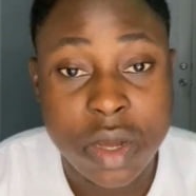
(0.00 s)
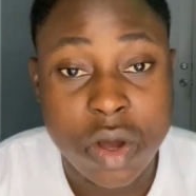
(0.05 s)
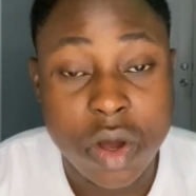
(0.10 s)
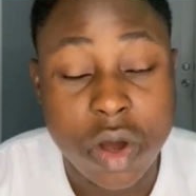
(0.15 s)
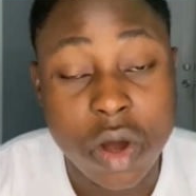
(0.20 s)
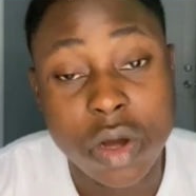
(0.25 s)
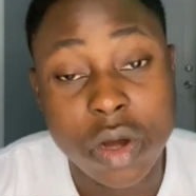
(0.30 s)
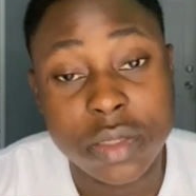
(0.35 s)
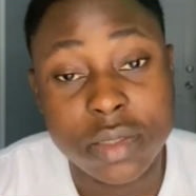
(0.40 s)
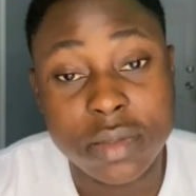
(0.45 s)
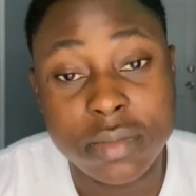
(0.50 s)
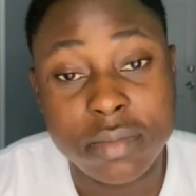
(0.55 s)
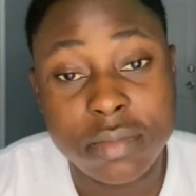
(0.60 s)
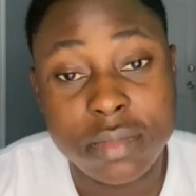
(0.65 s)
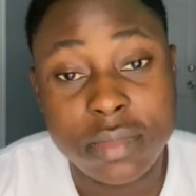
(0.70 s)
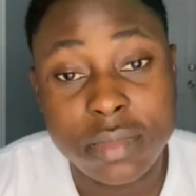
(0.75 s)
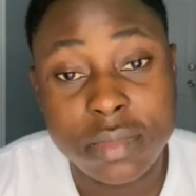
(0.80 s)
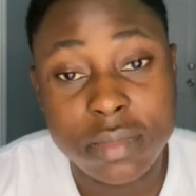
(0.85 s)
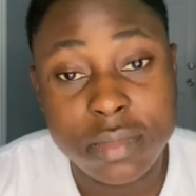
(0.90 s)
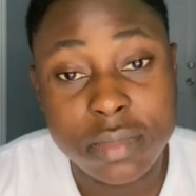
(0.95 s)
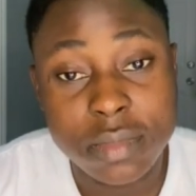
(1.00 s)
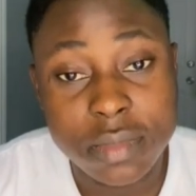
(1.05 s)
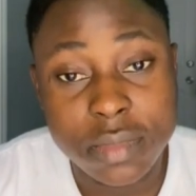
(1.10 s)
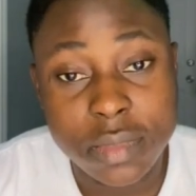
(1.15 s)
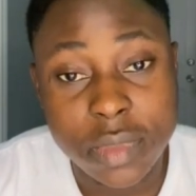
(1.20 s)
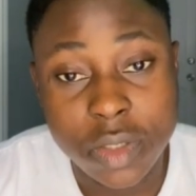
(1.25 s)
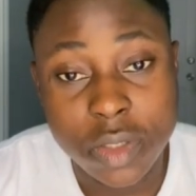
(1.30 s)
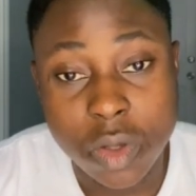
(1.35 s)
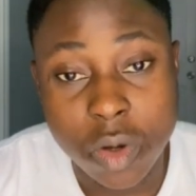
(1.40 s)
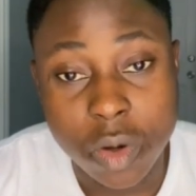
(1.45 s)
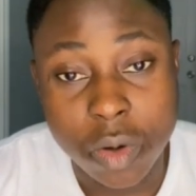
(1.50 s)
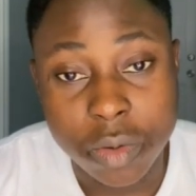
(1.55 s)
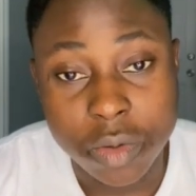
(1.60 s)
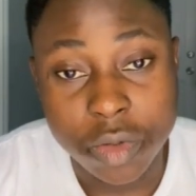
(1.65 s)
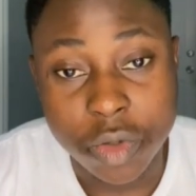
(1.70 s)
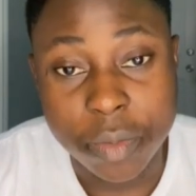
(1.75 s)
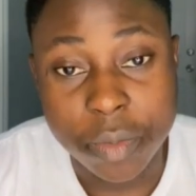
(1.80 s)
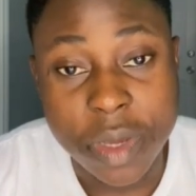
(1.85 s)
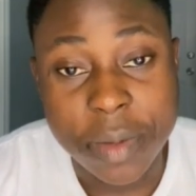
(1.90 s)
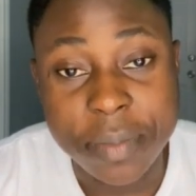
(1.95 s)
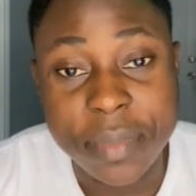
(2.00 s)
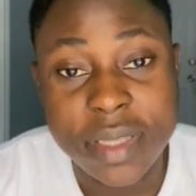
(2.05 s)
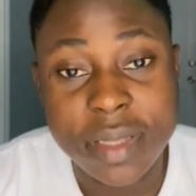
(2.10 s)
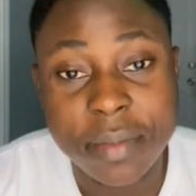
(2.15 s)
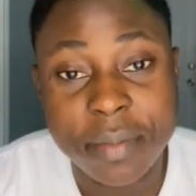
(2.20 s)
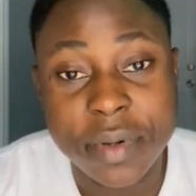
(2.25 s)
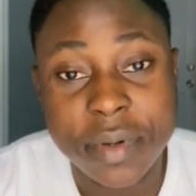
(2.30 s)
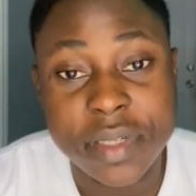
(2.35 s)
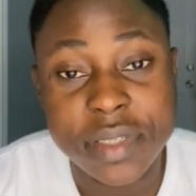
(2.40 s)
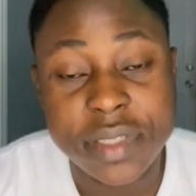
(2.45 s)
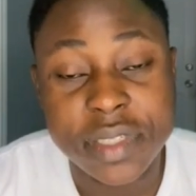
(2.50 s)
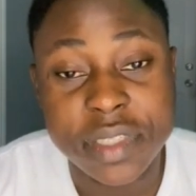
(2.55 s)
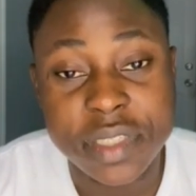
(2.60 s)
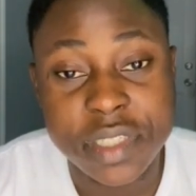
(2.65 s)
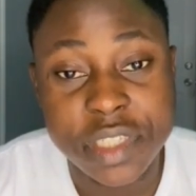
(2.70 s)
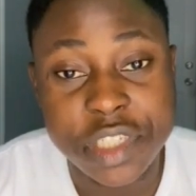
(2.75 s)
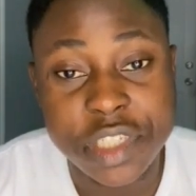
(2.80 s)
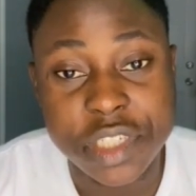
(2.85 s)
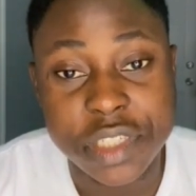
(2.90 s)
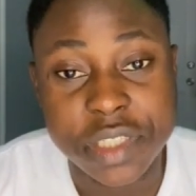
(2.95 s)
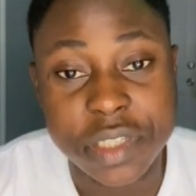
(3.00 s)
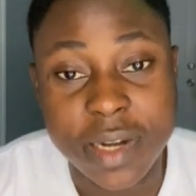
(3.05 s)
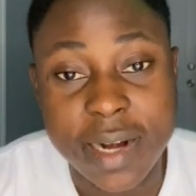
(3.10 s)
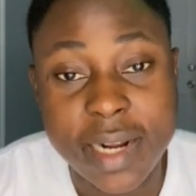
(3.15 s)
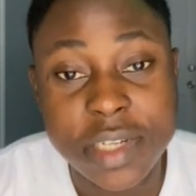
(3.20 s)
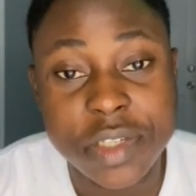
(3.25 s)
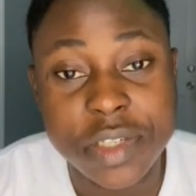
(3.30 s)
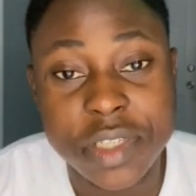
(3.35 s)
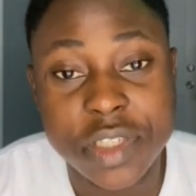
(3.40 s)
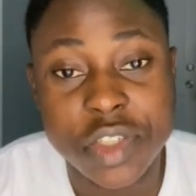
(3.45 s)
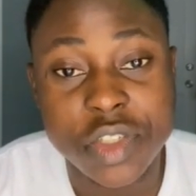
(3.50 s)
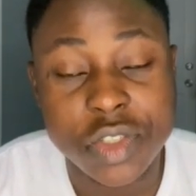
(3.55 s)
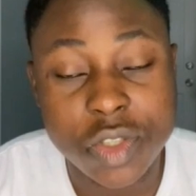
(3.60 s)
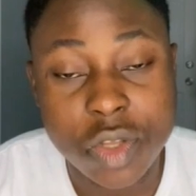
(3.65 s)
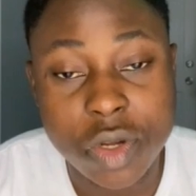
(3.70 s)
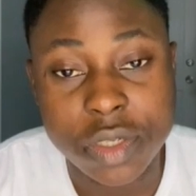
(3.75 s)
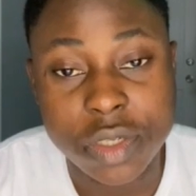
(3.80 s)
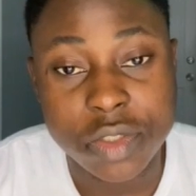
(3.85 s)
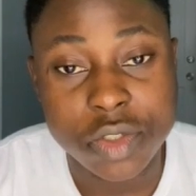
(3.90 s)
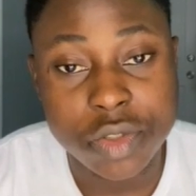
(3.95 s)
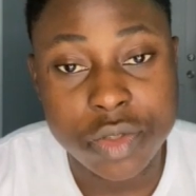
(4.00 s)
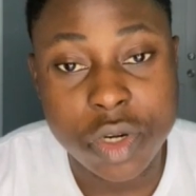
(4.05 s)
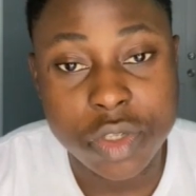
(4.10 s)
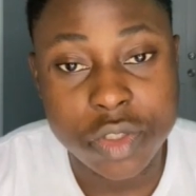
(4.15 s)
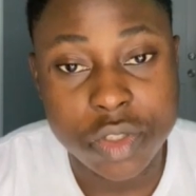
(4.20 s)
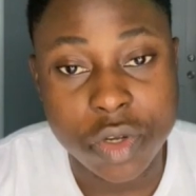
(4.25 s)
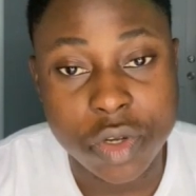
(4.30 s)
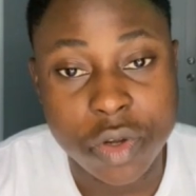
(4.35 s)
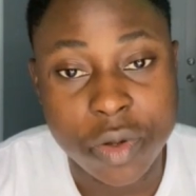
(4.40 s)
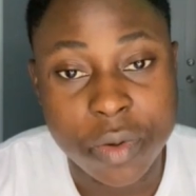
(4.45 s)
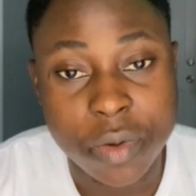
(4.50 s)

or you may be the person teaching, graduate instructor,